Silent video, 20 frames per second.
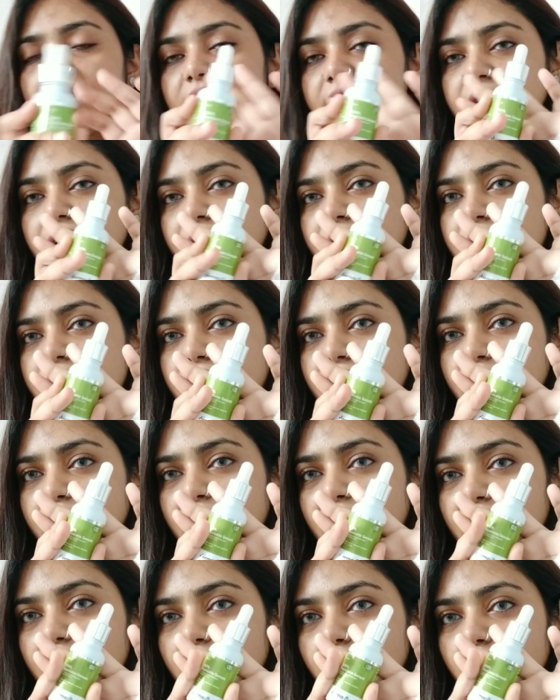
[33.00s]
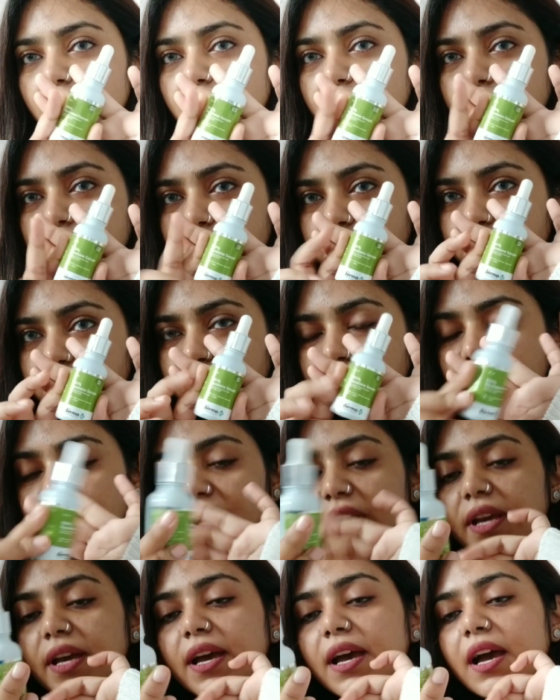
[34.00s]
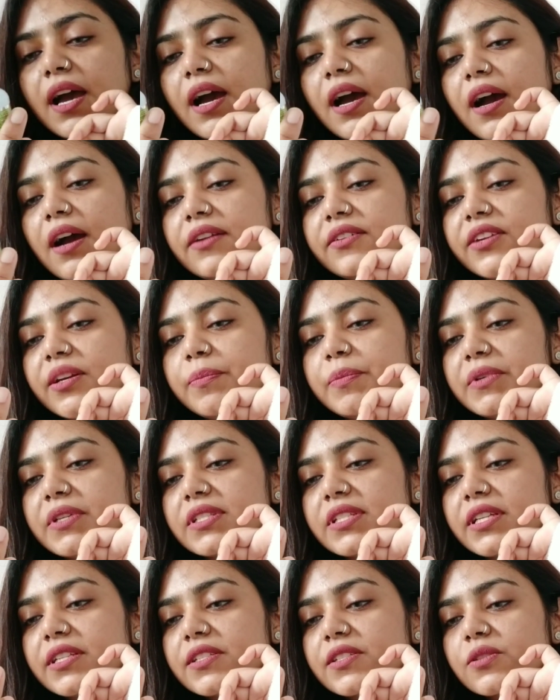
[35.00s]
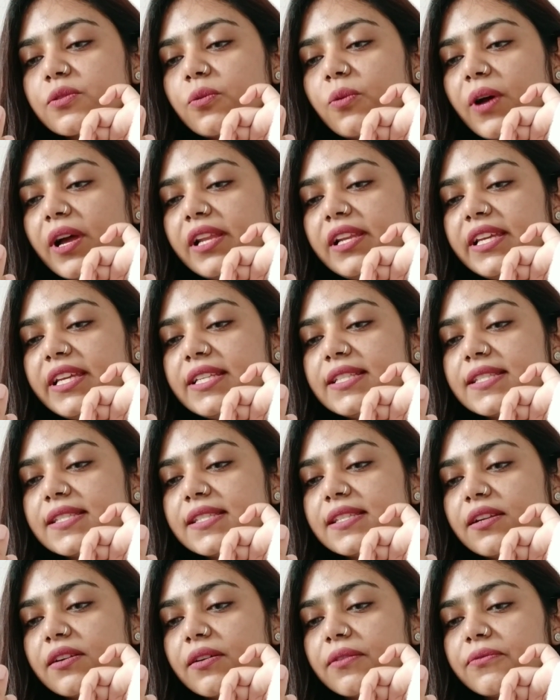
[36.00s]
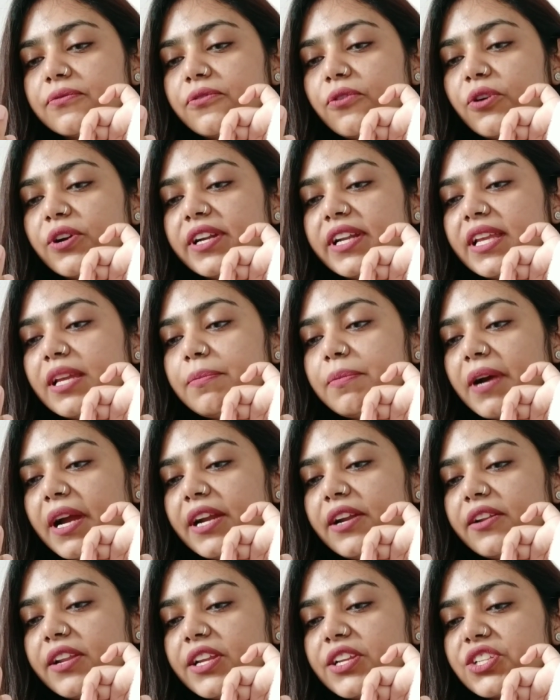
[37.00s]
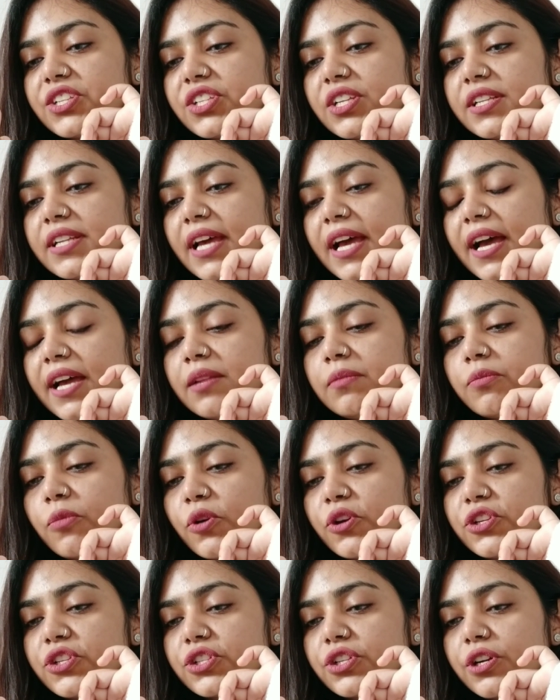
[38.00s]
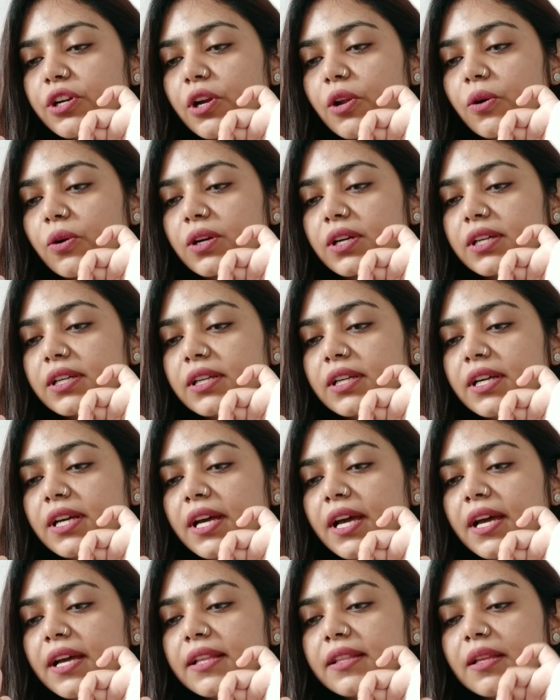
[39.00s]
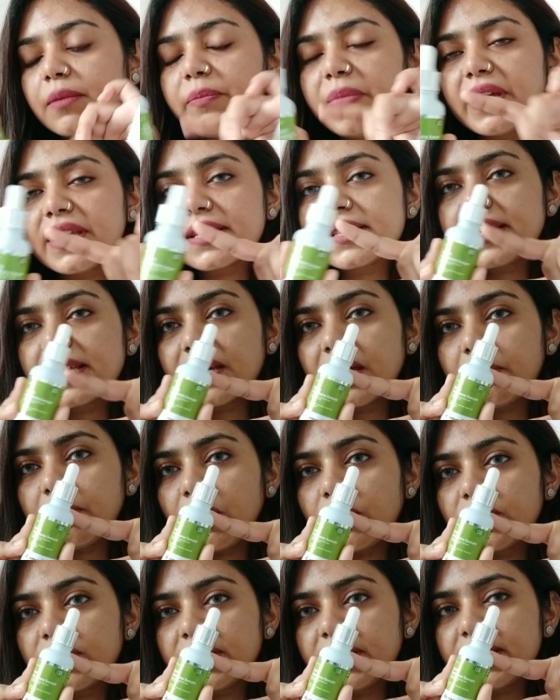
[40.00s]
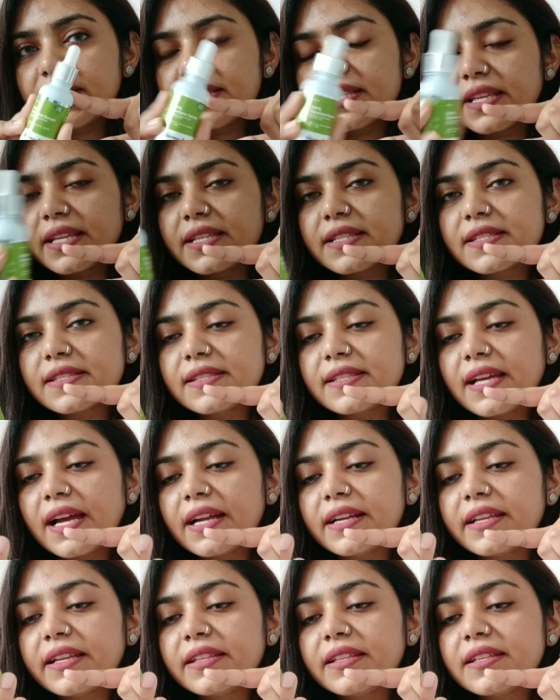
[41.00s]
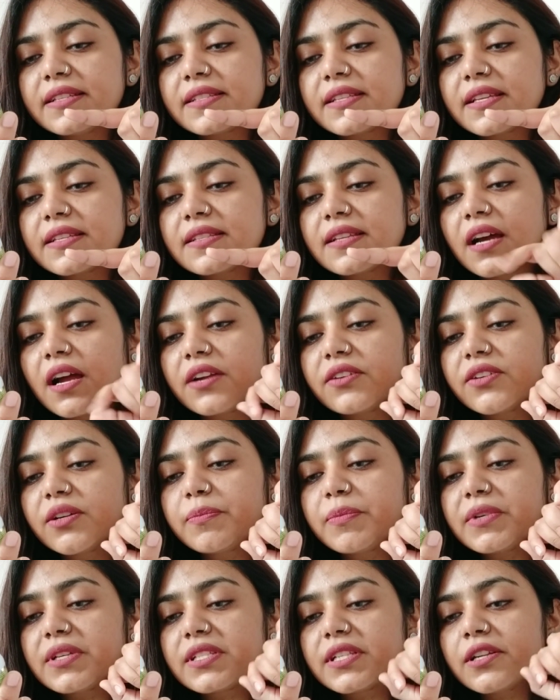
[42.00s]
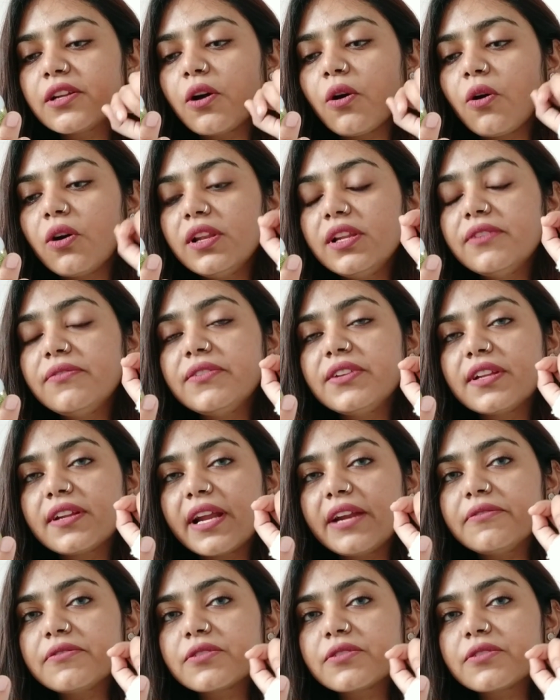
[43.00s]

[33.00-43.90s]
DermaCo 100% Squalane Serum for deep hydration and moisture lock. The best thing about this is that this is 100% olive derived